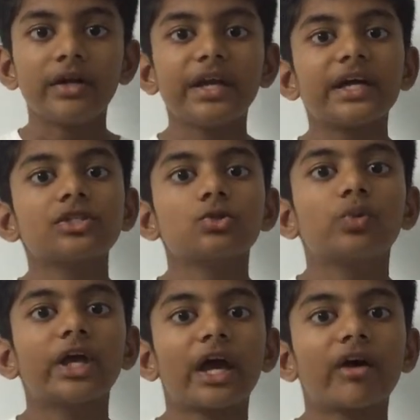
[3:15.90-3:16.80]
Next,
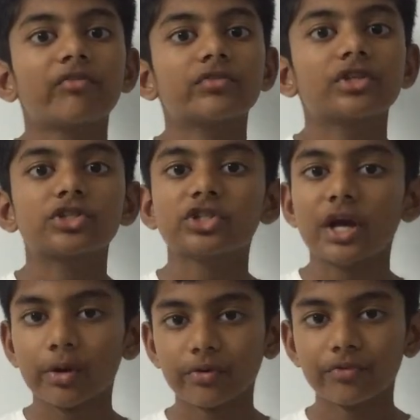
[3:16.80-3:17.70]
we have the
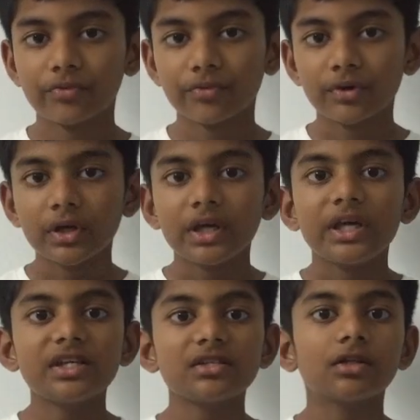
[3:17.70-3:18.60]
sheriff.
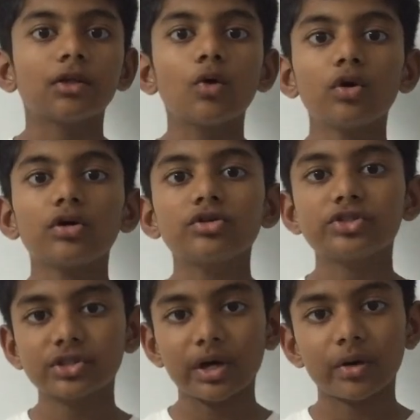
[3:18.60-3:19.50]
He's the local
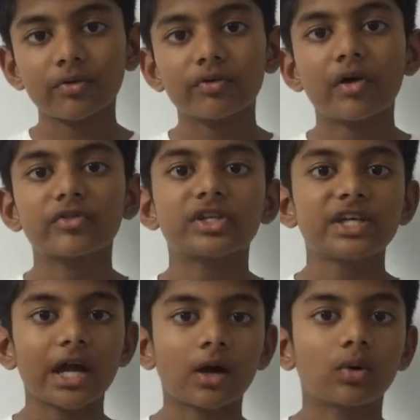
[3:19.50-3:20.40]
sheriff of the
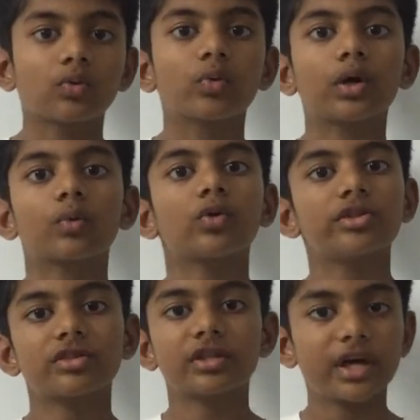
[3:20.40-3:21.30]
town where
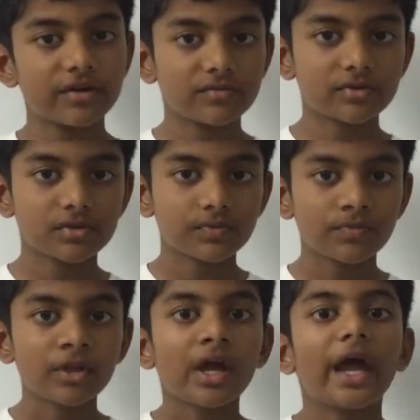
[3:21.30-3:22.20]
Ruth lives,
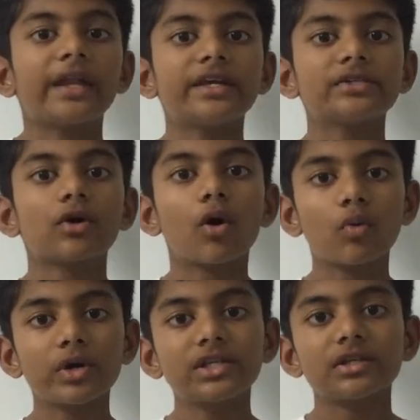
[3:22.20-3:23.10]
and he's
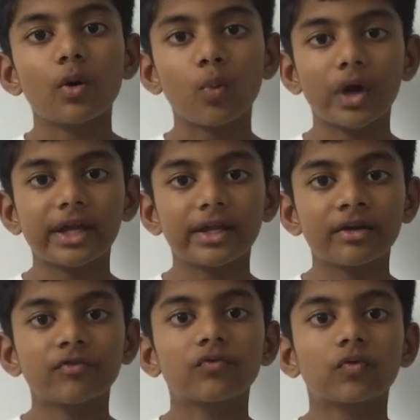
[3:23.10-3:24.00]
always
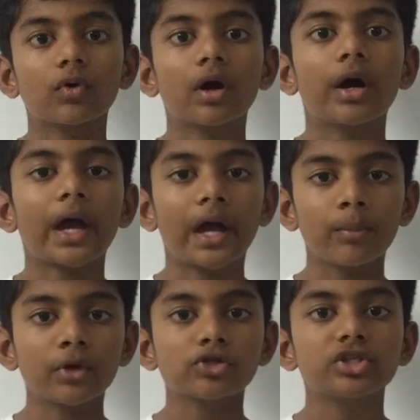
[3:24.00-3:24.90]
awaiting for an
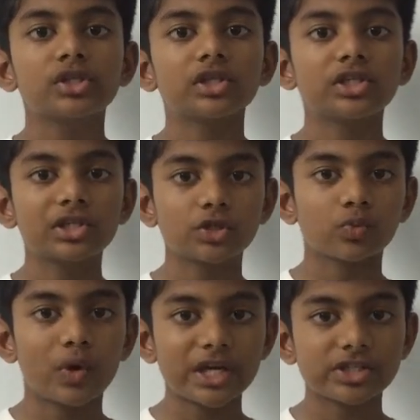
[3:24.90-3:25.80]
emergency
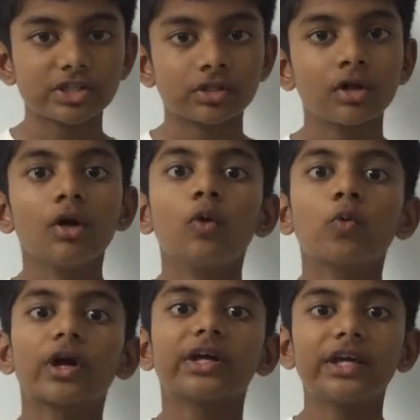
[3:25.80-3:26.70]
situation
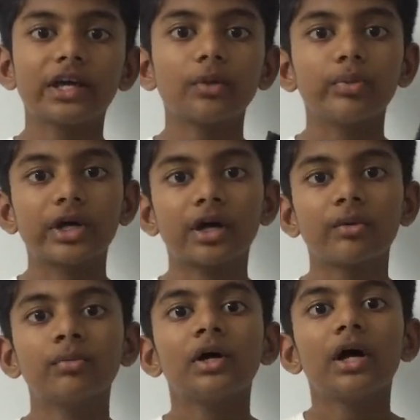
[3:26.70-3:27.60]
where he can
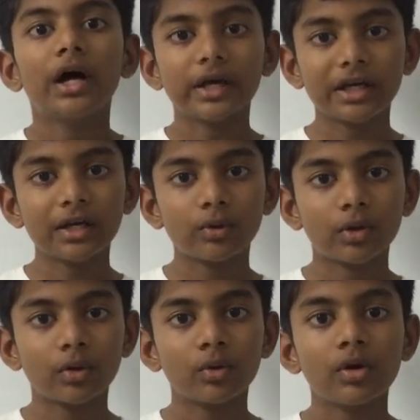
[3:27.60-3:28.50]
become a
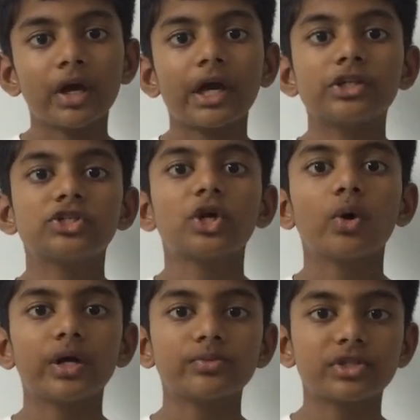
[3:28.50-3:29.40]
hero and show
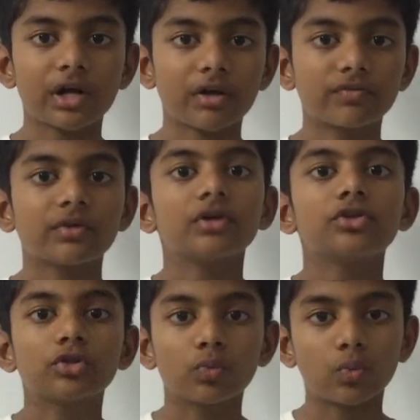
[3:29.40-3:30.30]
himself
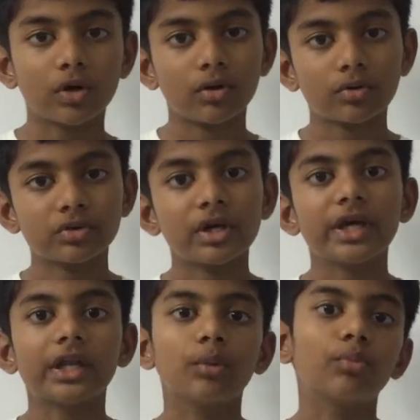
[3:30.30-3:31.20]
to the world
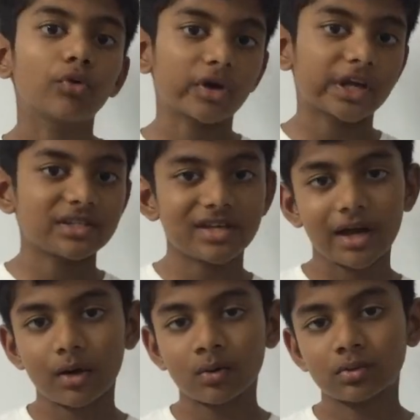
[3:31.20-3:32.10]
in a boring
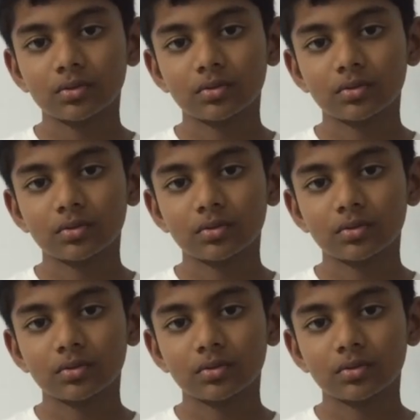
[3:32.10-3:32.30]
town.